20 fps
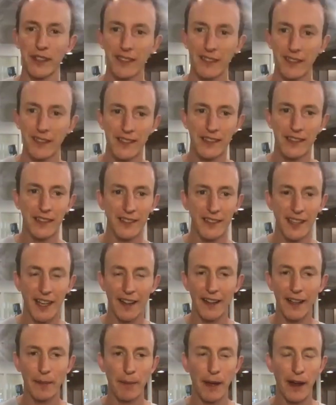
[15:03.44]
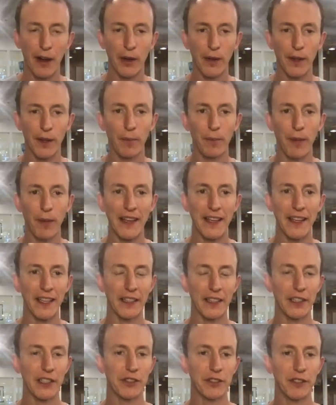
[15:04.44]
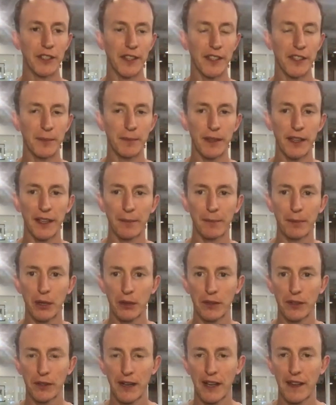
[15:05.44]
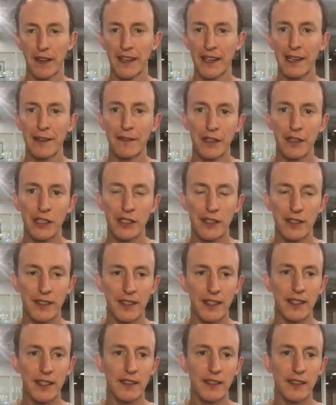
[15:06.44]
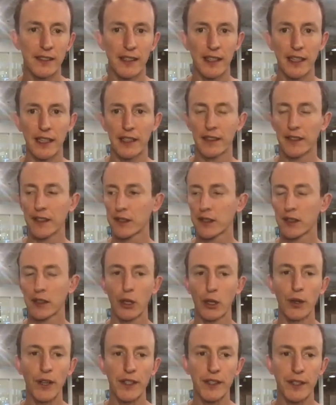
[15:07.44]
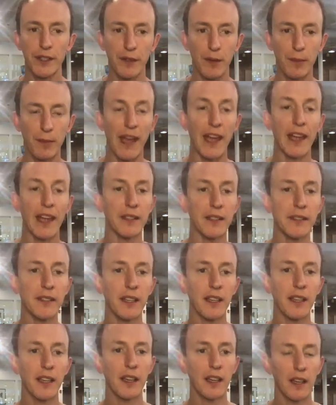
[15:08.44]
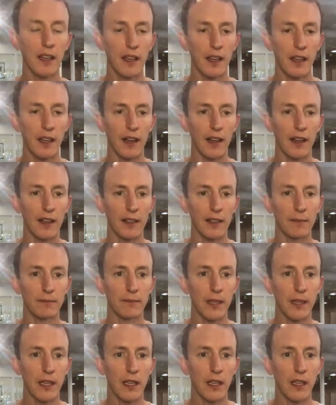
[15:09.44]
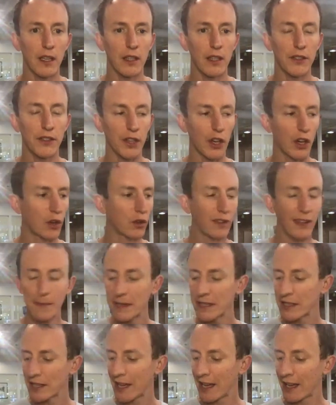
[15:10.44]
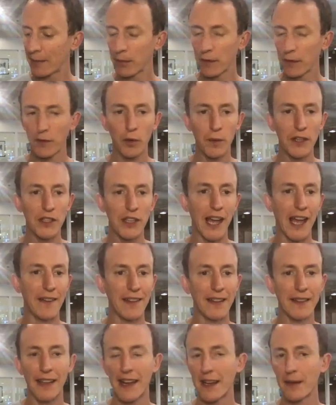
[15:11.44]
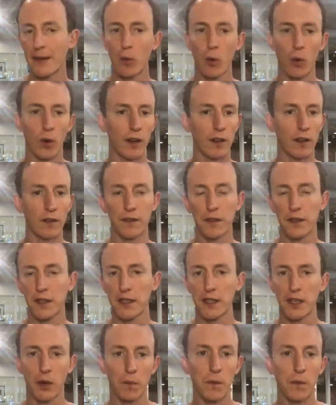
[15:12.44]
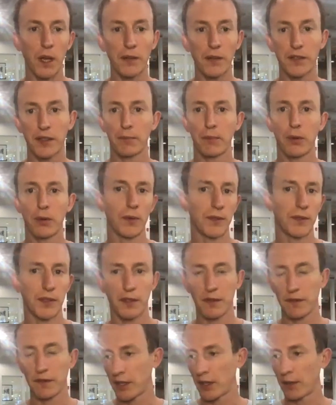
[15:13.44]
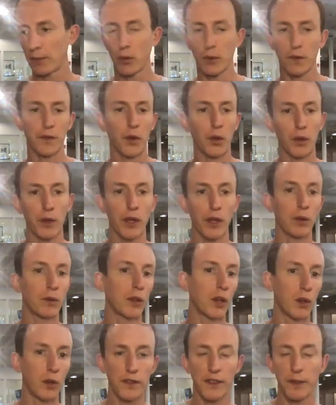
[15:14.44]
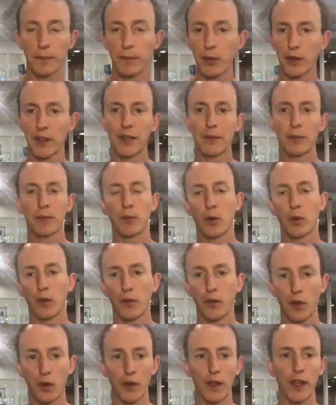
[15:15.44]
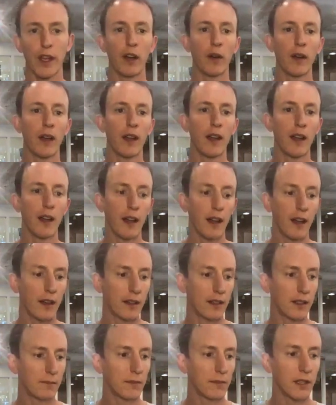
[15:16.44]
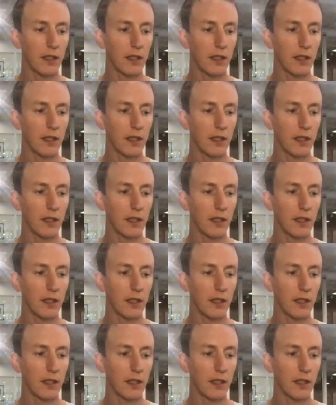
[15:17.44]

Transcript: It's kind of like a parallel banking industry that's being built around the inefficiencies and the slowness of the banks. Um, so let me, before we dive into any more of the, nuts and bolts of, portfolio loans and building up a portfolio, um,